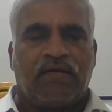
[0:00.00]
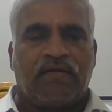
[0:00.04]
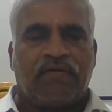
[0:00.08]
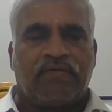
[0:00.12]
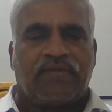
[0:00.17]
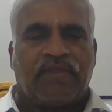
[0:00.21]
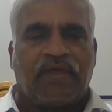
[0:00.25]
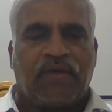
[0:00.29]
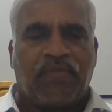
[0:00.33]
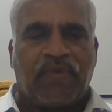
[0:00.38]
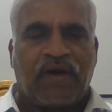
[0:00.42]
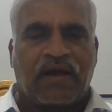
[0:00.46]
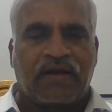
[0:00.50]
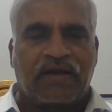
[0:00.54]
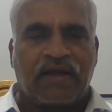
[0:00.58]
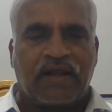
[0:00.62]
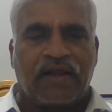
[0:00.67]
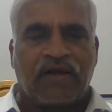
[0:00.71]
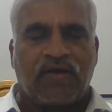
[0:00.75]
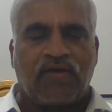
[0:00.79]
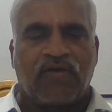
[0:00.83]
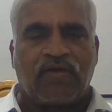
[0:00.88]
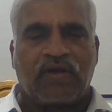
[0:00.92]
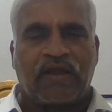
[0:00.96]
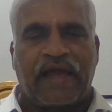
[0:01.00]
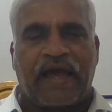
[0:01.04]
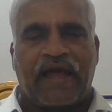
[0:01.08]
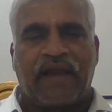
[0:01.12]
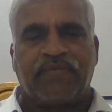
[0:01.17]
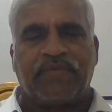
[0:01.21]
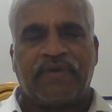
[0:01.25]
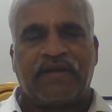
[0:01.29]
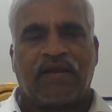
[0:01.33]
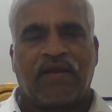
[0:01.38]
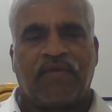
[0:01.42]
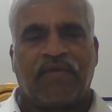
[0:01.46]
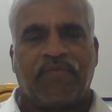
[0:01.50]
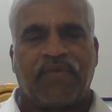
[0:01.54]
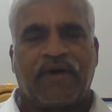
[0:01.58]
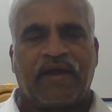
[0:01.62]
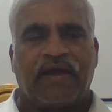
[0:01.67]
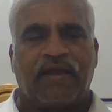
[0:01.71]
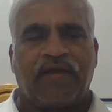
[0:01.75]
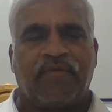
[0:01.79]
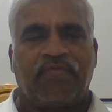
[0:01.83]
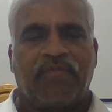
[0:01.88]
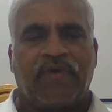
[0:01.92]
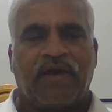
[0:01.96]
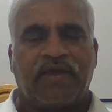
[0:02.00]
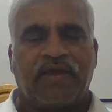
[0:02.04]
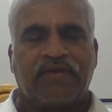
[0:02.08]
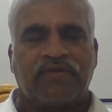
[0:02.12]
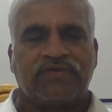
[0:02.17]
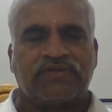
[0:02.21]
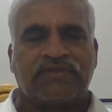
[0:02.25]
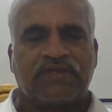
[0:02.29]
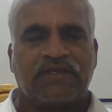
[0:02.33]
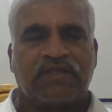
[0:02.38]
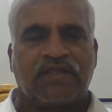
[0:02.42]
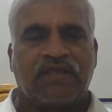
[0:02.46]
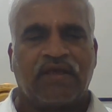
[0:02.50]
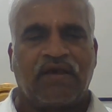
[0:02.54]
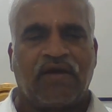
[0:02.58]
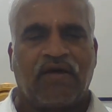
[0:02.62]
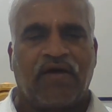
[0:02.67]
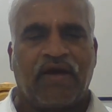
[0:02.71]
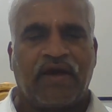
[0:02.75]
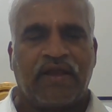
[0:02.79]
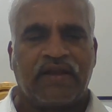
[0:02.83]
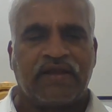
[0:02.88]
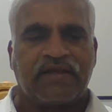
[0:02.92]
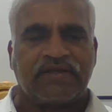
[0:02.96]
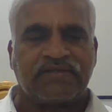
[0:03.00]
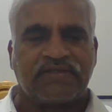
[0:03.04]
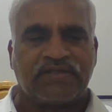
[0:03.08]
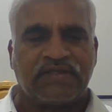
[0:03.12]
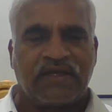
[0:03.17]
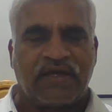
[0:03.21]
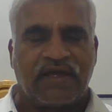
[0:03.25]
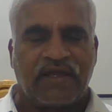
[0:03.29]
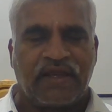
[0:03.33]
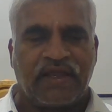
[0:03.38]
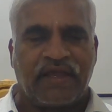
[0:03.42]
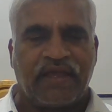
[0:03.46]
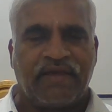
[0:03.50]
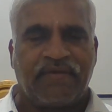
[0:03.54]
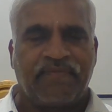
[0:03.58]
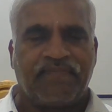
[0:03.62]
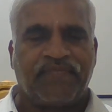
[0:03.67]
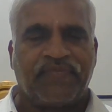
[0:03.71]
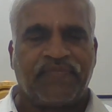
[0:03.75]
The buckling load can be determined by using the Eulers theory.